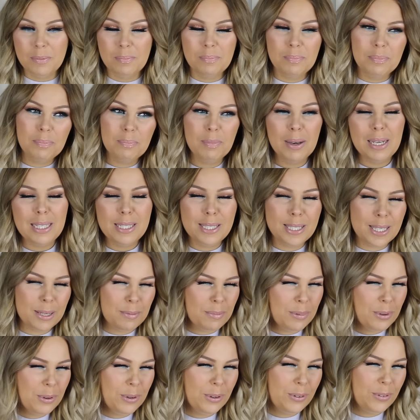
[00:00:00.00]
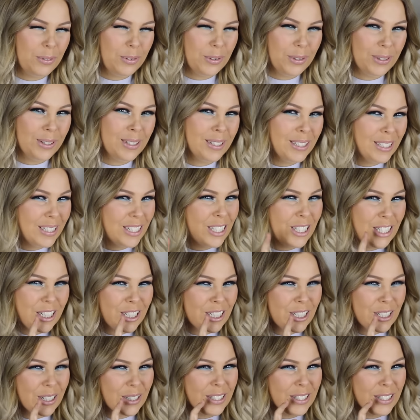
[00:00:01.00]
them. Might skip through a few. Shh,